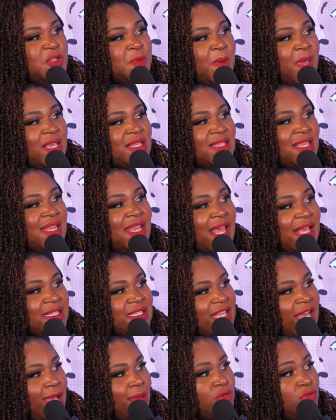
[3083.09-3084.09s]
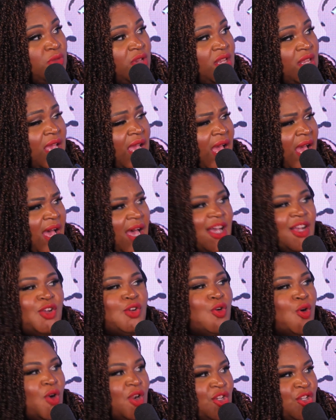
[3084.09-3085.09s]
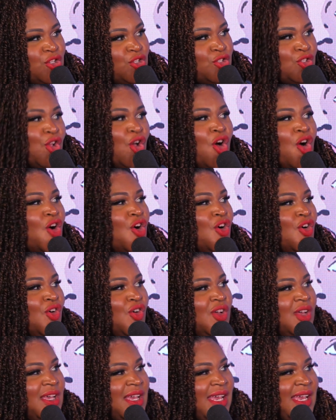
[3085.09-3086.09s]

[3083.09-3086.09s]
space the next time you meet a gorgeous, tall,